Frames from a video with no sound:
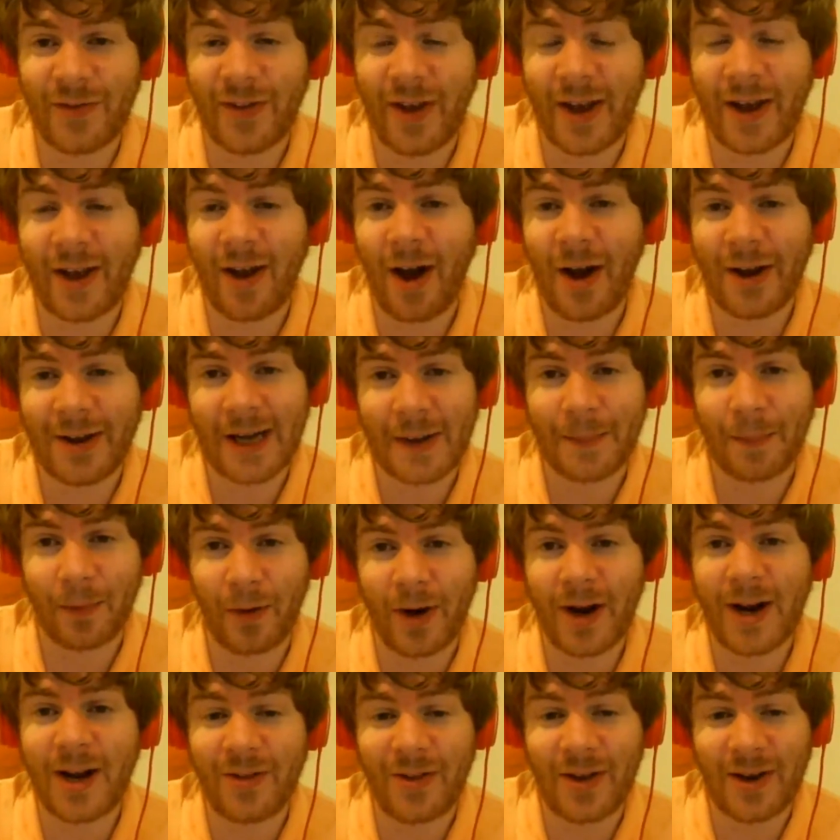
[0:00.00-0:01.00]
psychotic
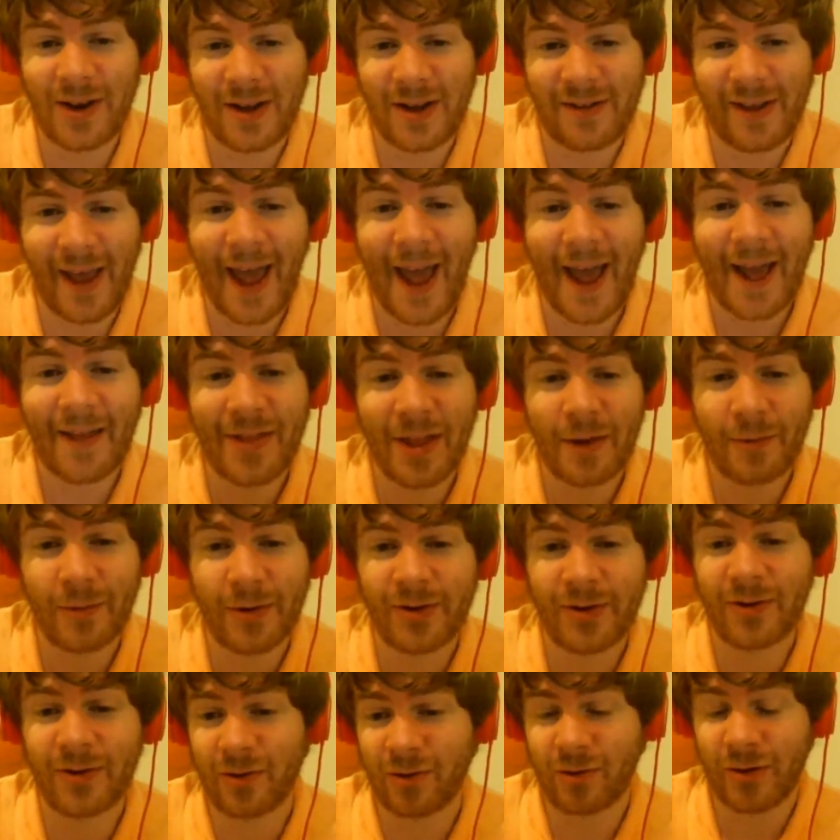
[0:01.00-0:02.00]
break that he's had that
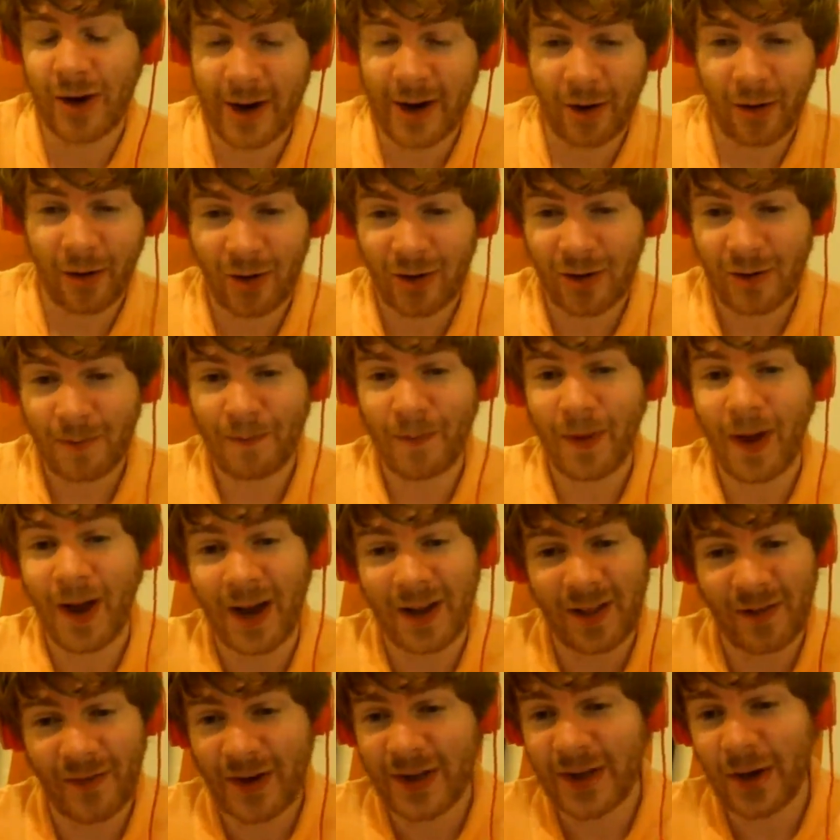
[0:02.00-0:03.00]
was triggered
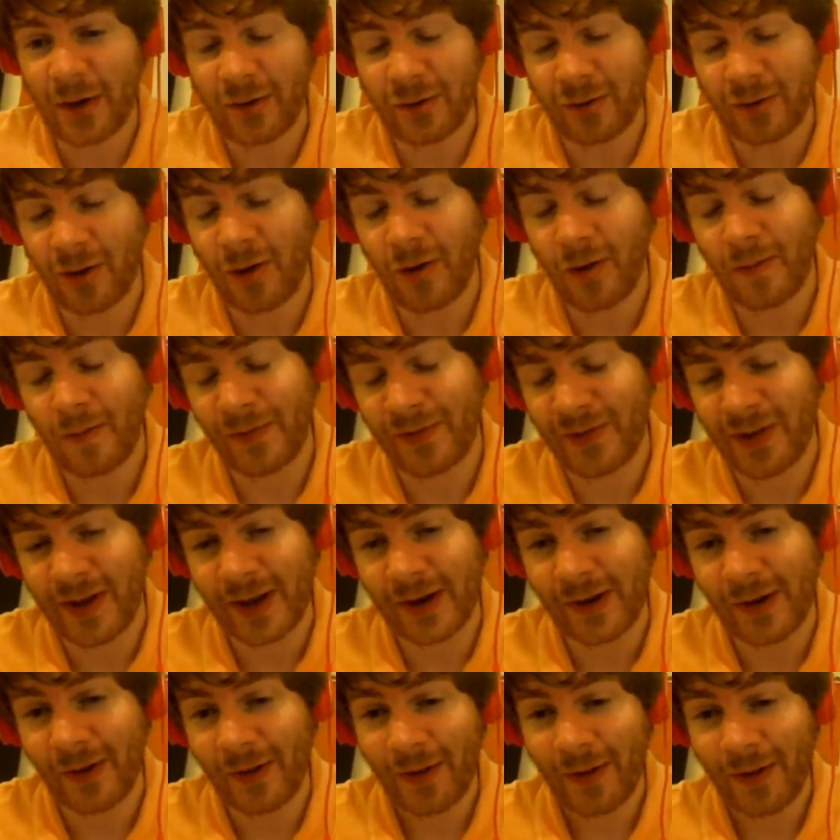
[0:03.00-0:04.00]
by the Videodrome
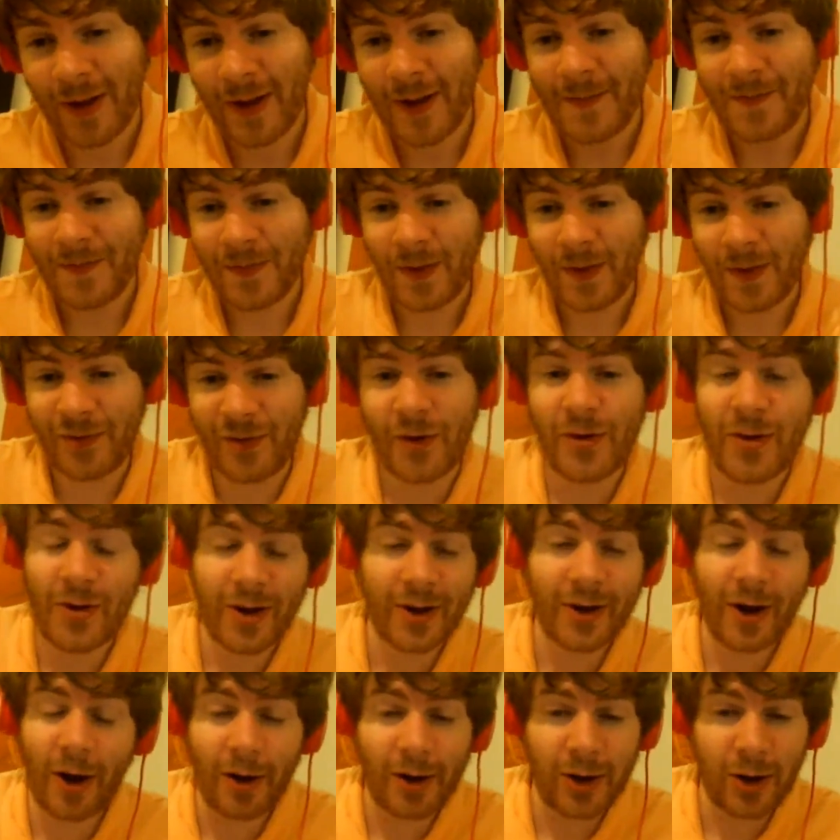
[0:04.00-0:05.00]
signal.
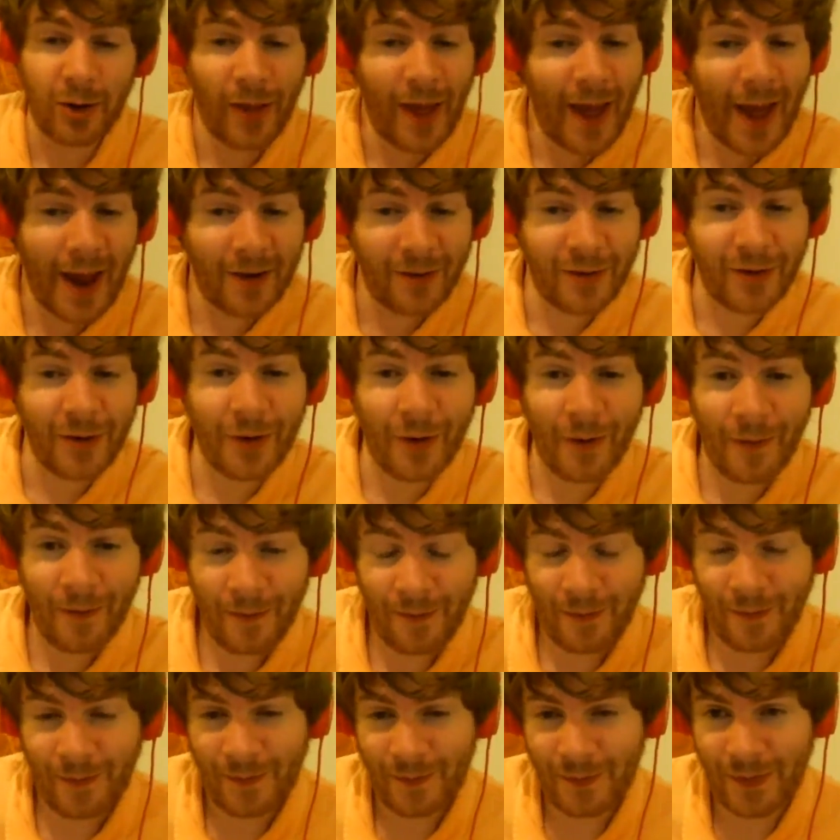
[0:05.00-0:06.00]
So you can argue that
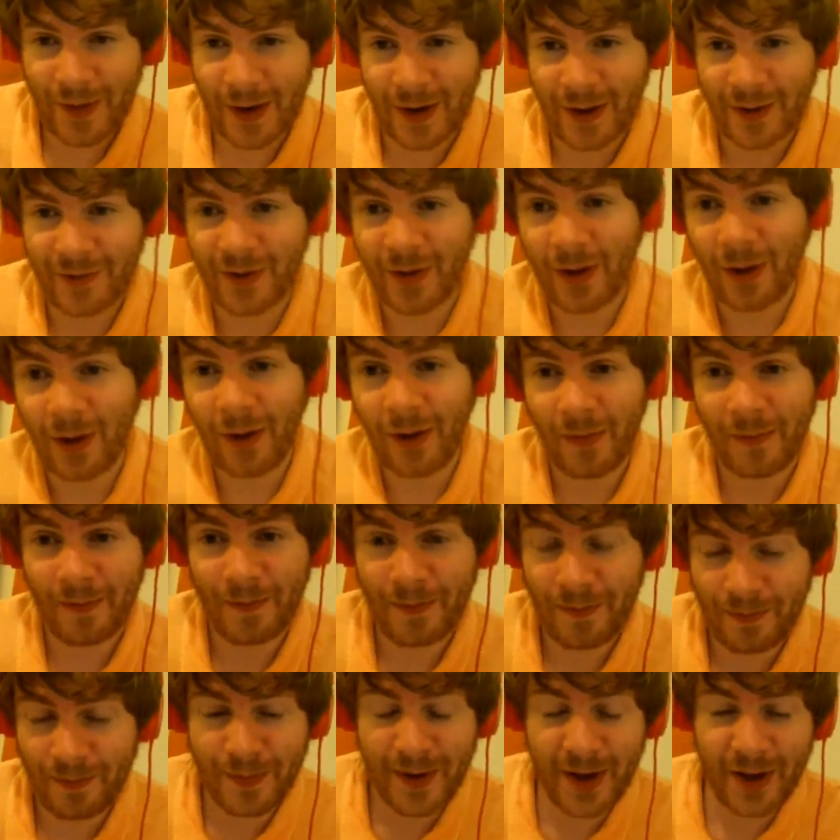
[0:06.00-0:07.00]
too, that it's
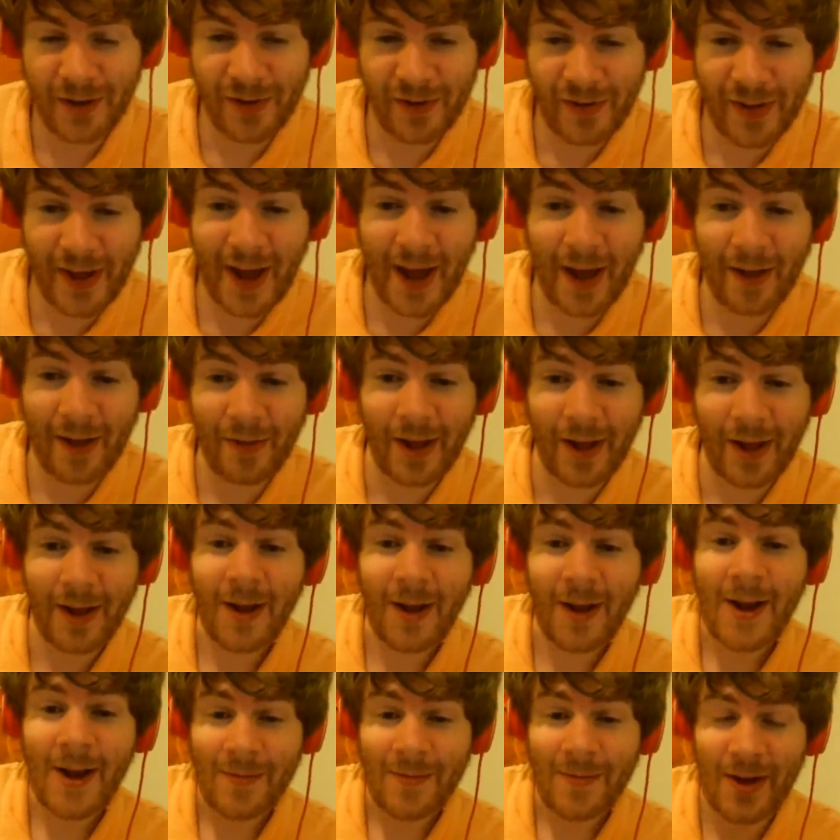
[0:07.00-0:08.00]
all because of that.
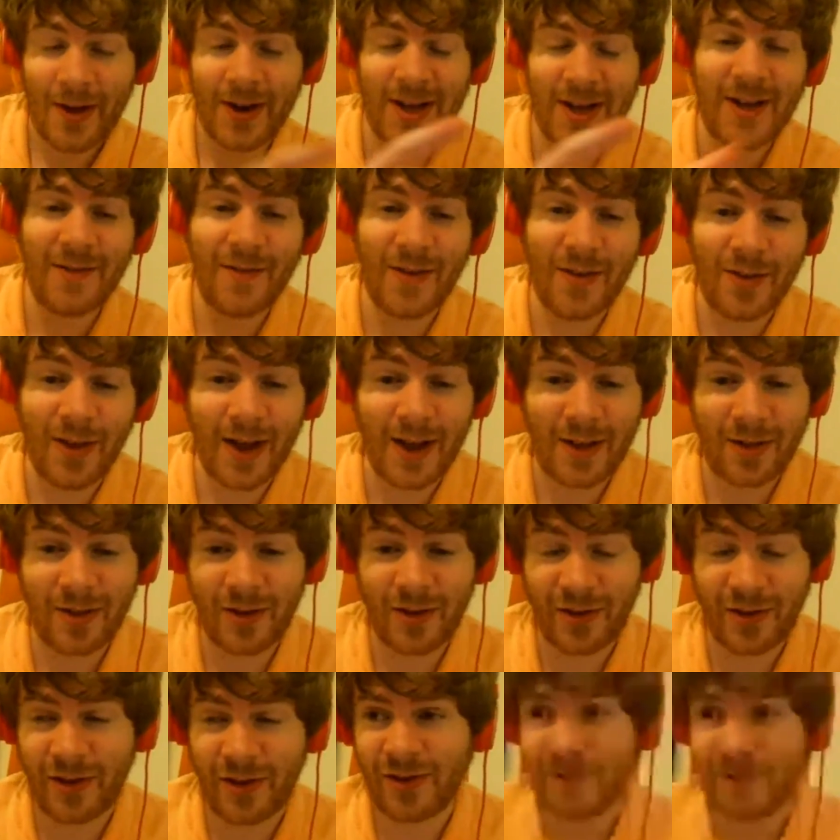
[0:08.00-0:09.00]
Like, that even
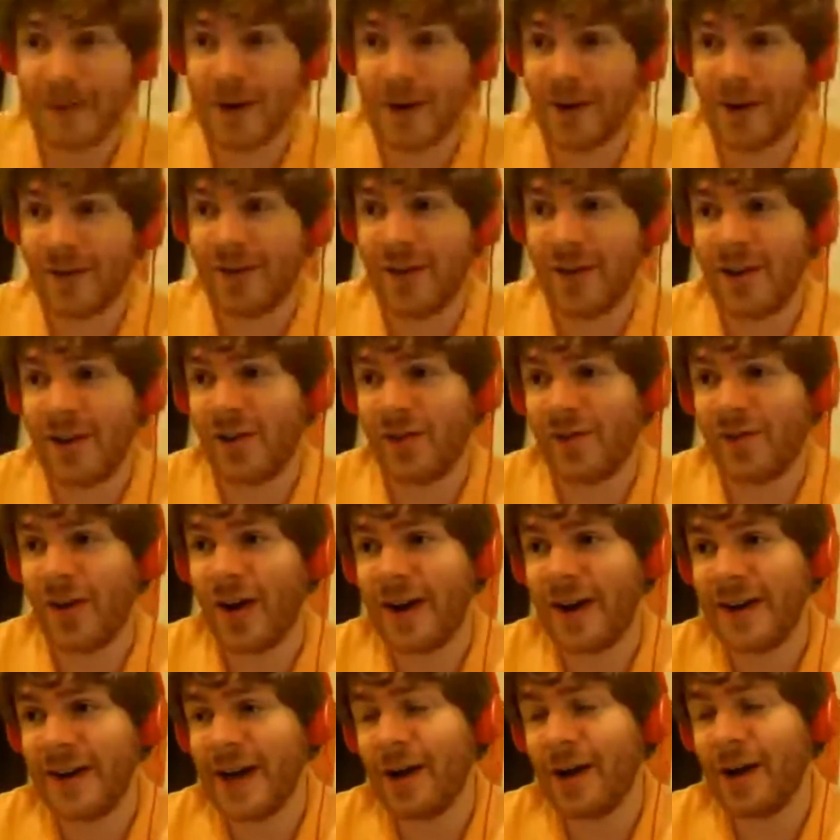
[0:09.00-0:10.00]
like the conspiracy he's
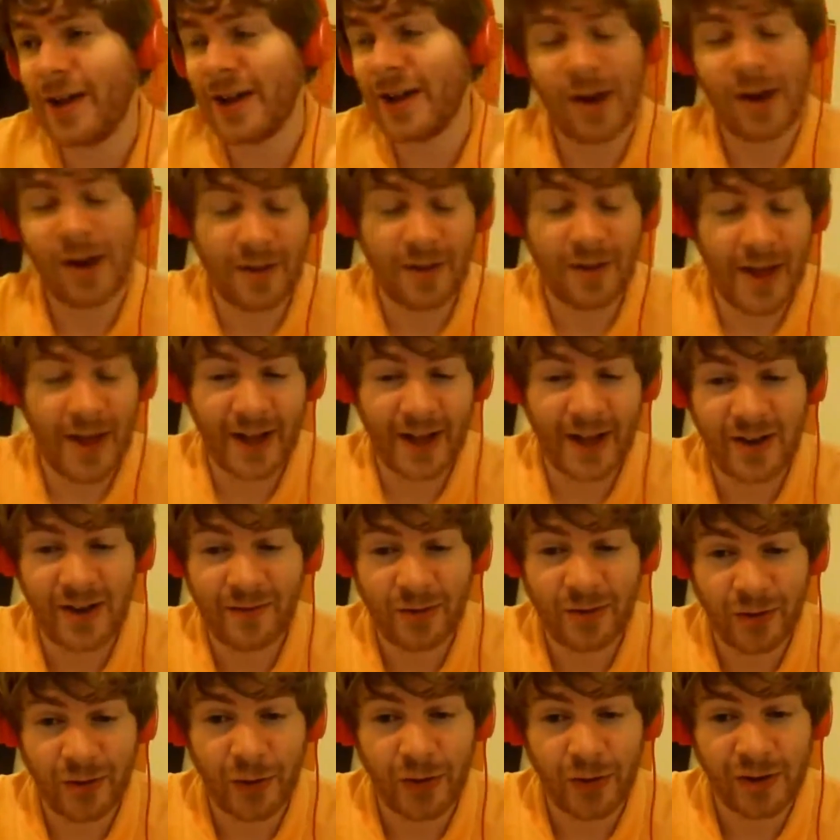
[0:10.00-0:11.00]
finding out, like, none of that's
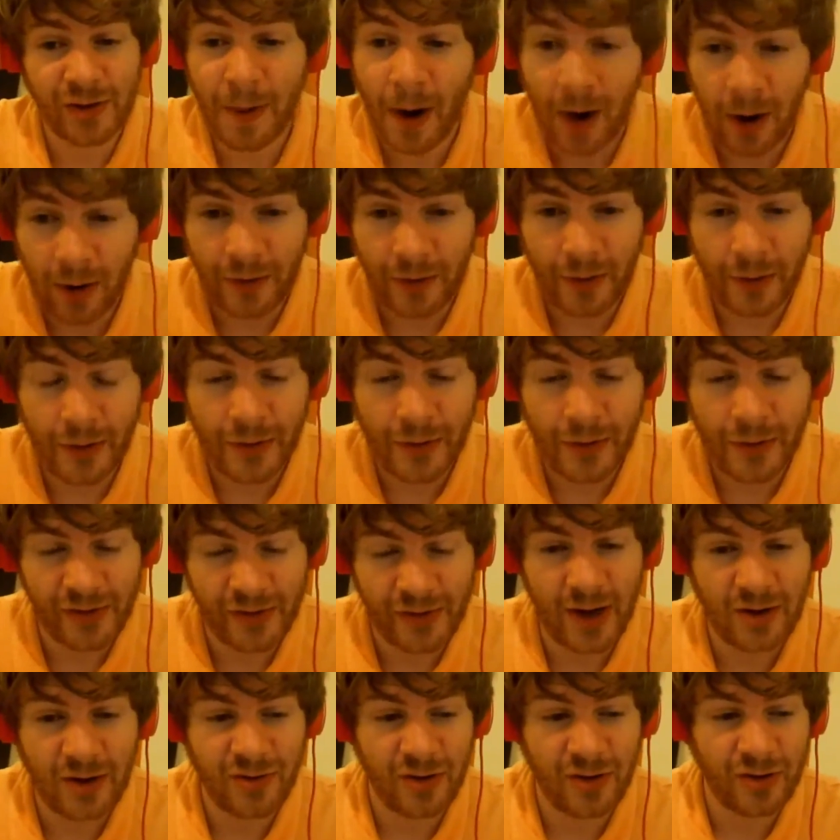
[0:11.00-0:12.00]
even true. It's part of the
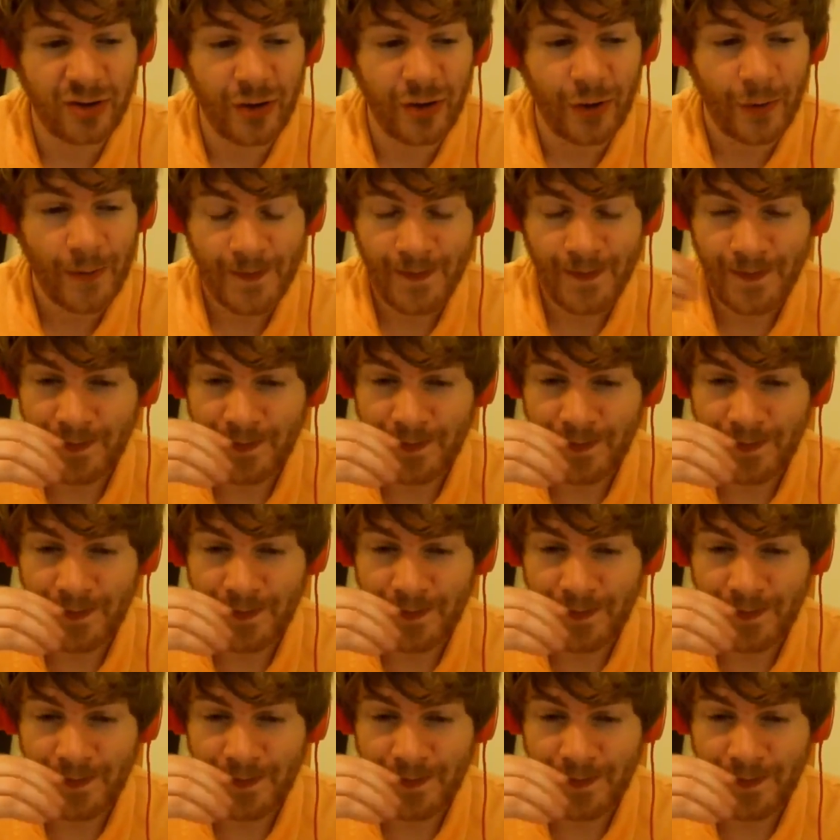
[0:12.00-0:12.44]
hallucination too,